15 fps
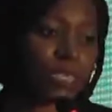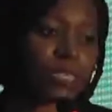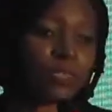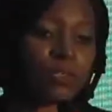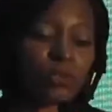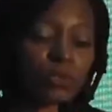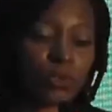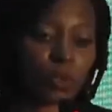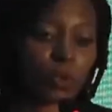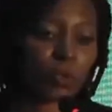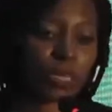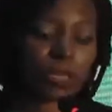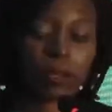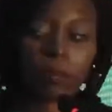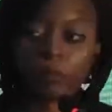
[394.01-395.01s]
So when
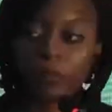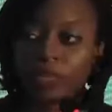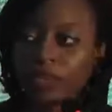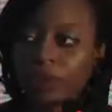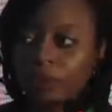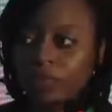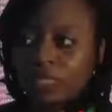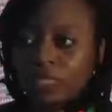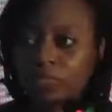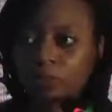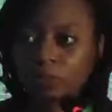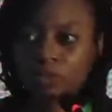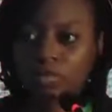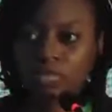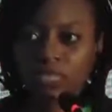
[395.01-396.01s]
we come here with these
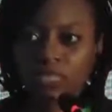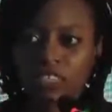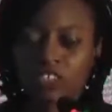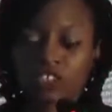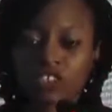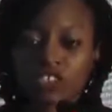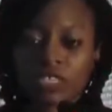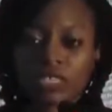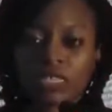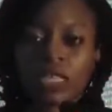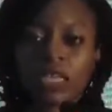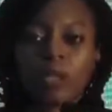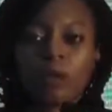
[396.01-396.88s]
presentations,